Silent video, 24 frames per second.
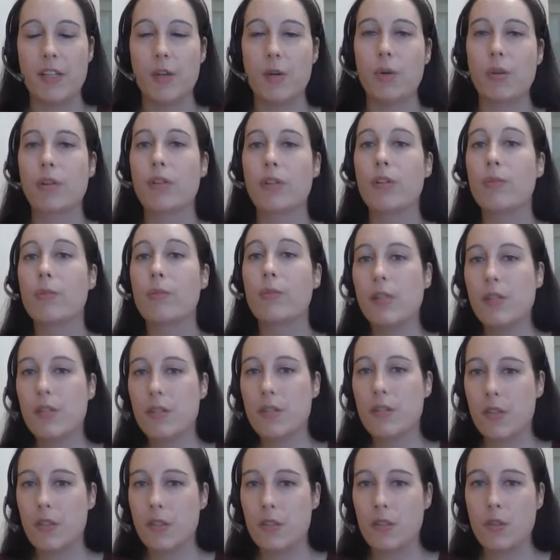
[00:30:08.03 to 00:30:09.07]
or gorillas
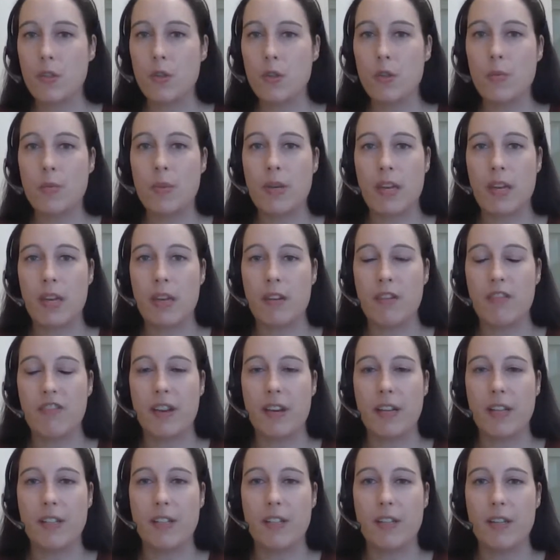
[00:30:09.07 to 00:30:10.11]
in the zoo being
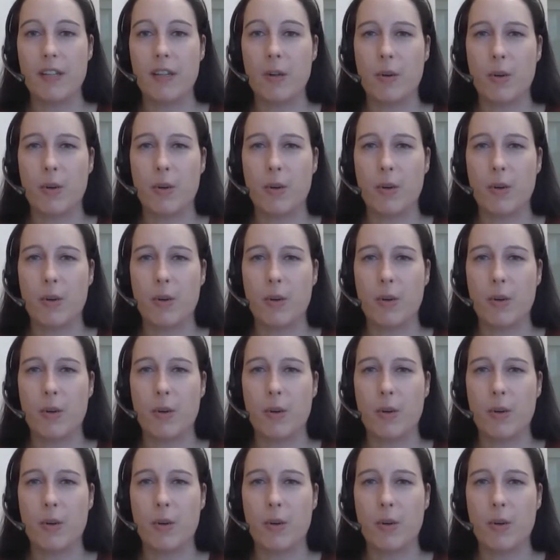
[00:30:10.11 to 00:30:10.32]
infected,